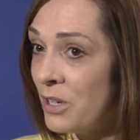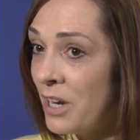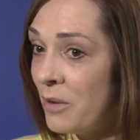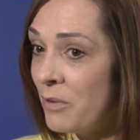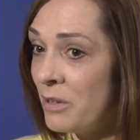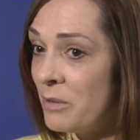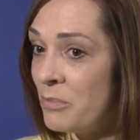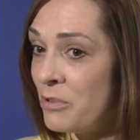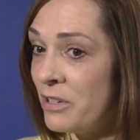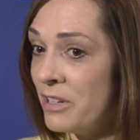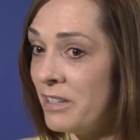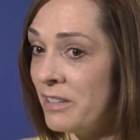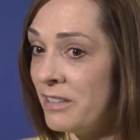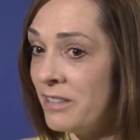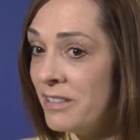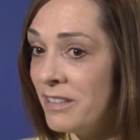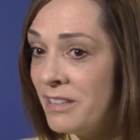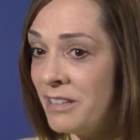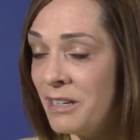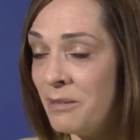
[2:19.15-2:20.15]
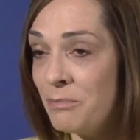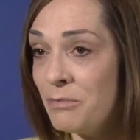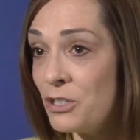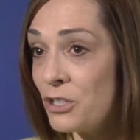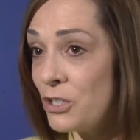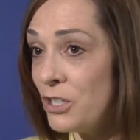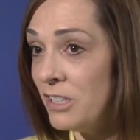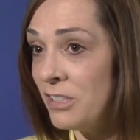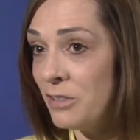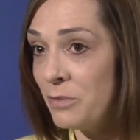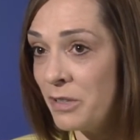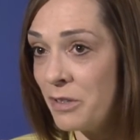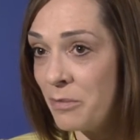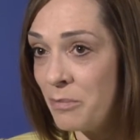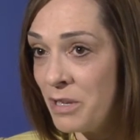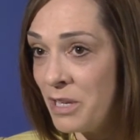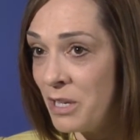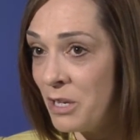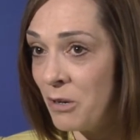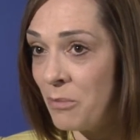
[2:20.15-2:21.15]
I would bring treats with
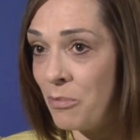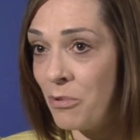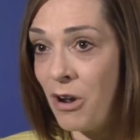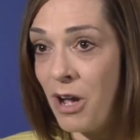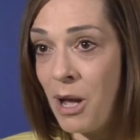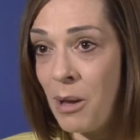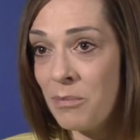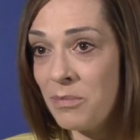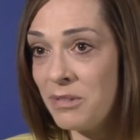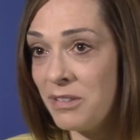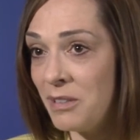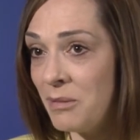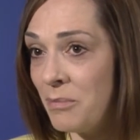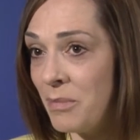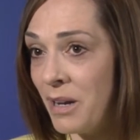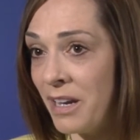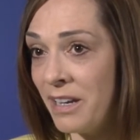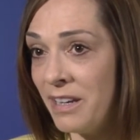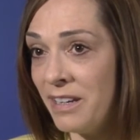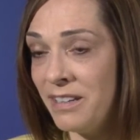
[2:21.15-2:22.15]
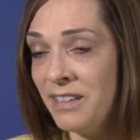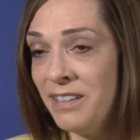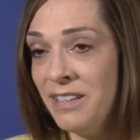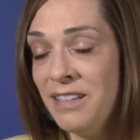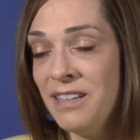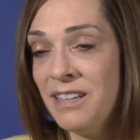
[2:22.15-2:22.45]
me or prompts that might